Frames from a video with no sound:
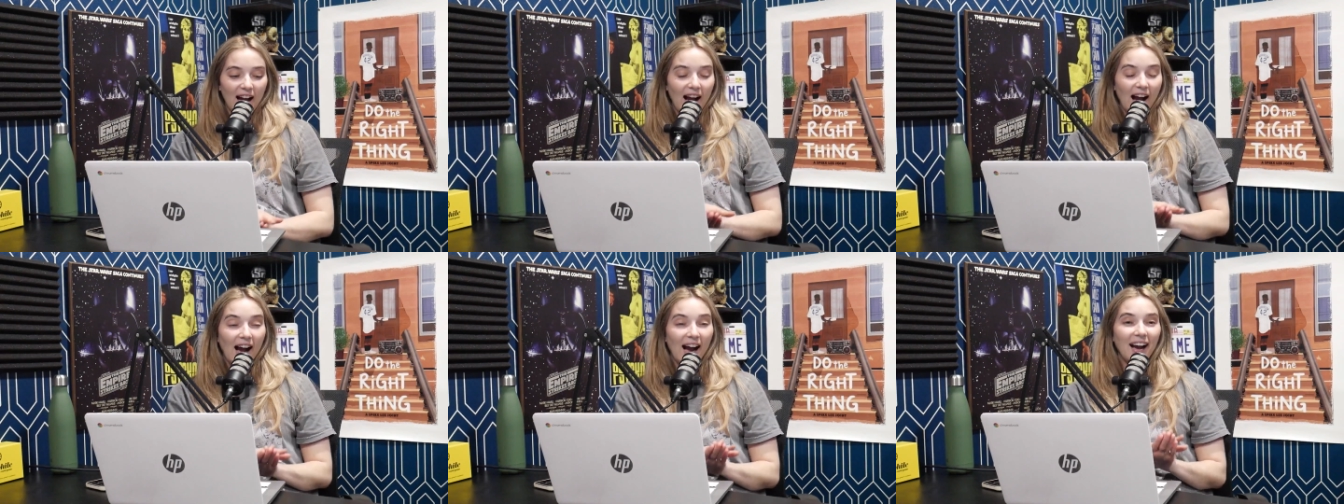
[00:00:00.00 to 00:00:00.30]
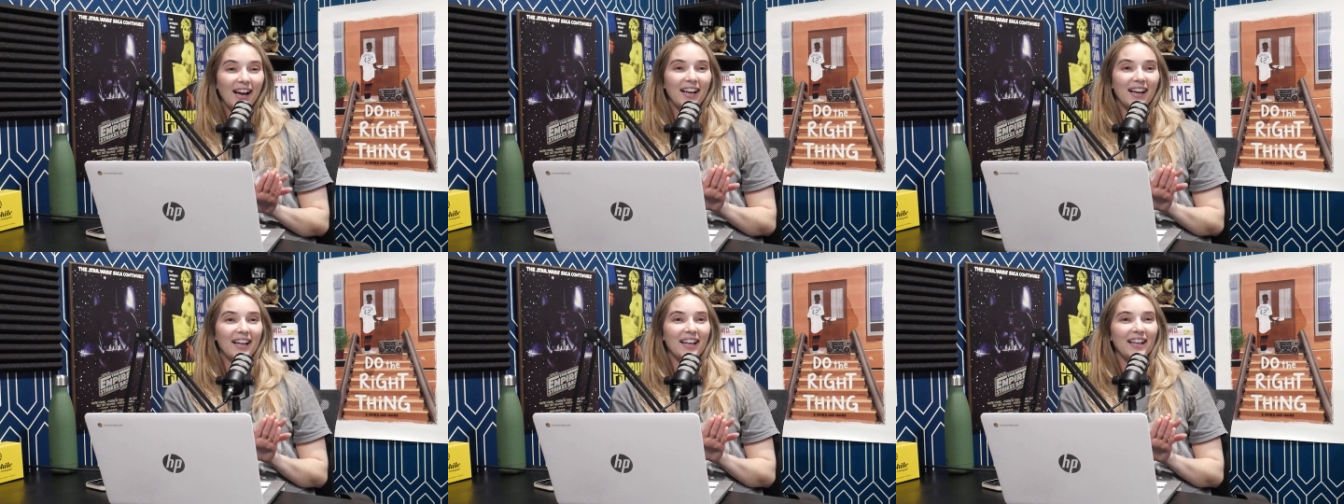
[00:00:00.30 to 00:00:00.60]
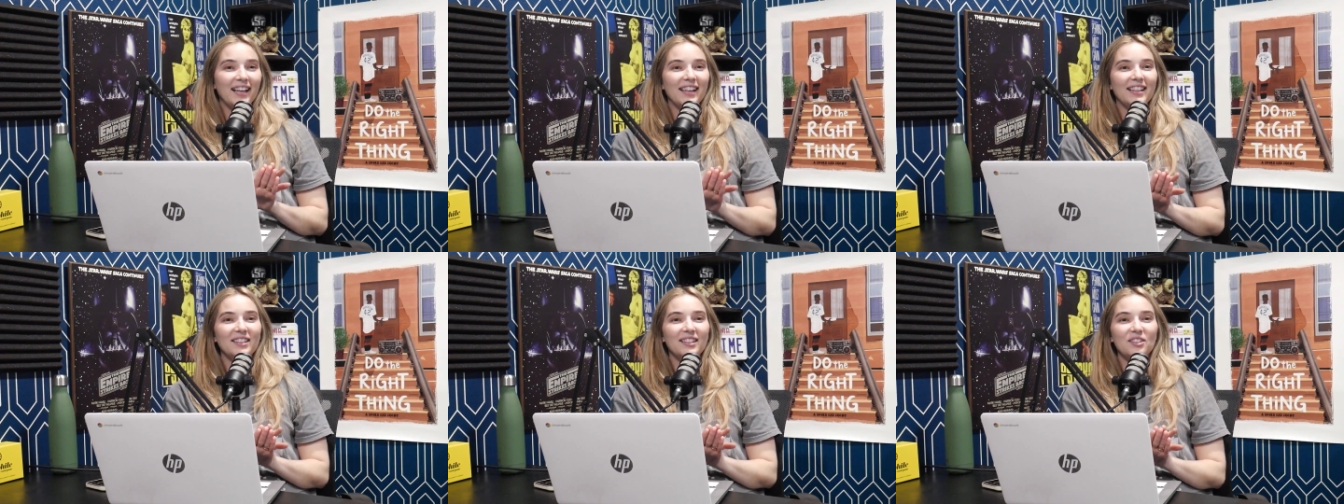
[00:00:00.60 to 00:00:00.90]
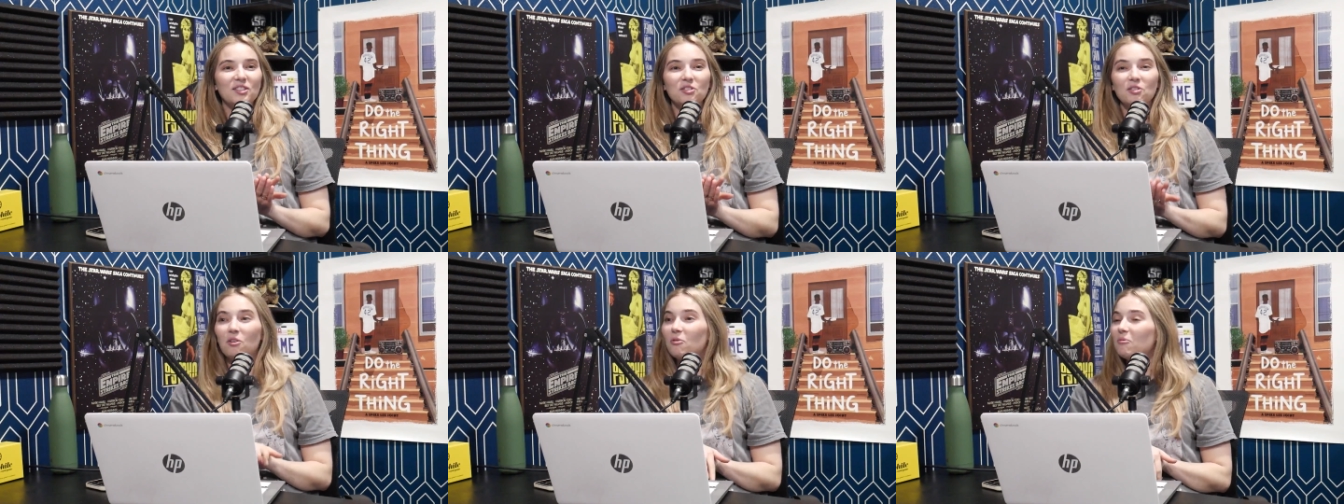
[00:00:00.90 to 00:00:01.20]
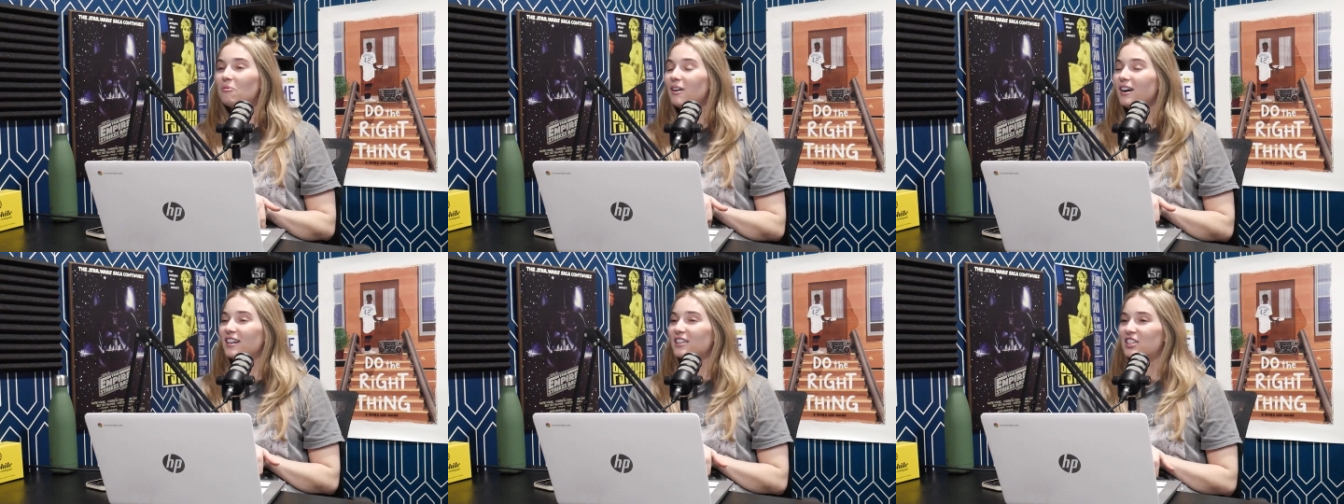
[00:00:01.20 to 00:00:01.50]
I don't
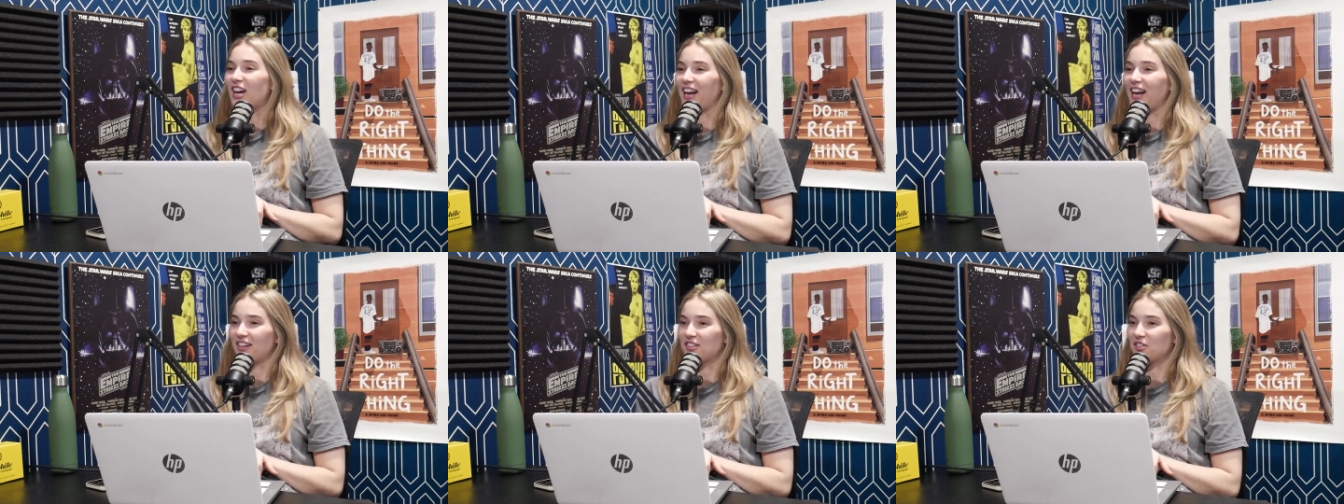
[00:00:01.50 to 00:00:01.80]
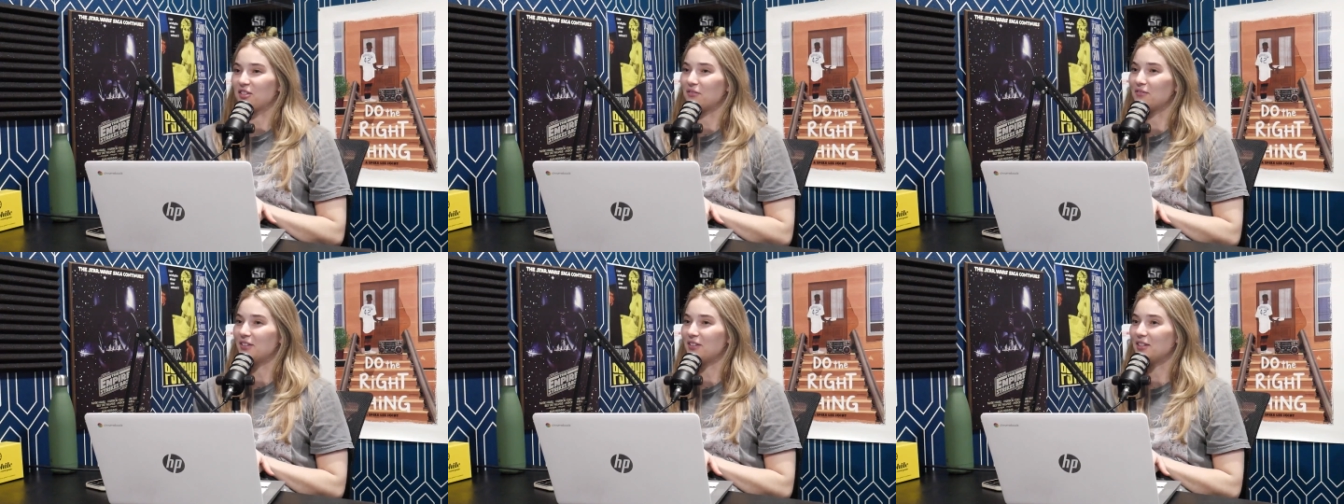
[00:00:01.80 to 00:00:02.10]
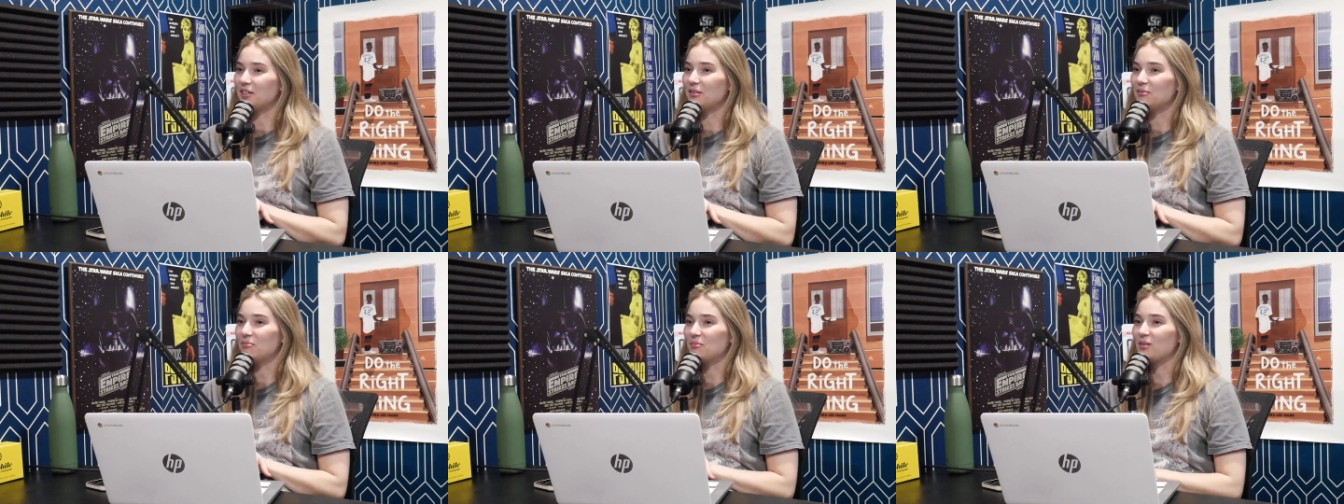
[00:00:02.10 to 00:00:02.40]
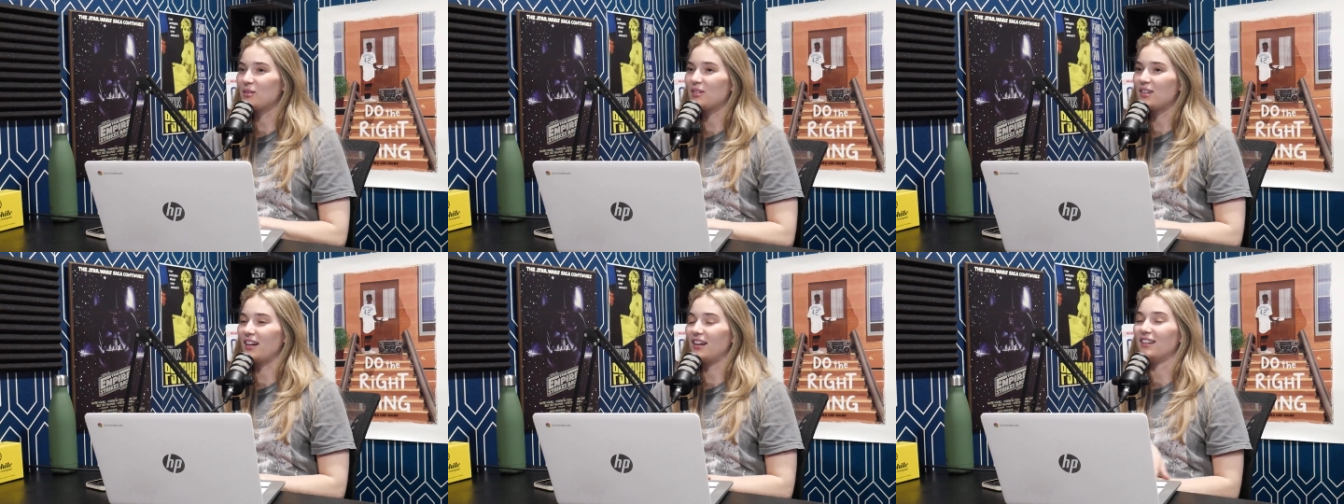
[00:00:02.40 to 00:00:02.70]
watch action films.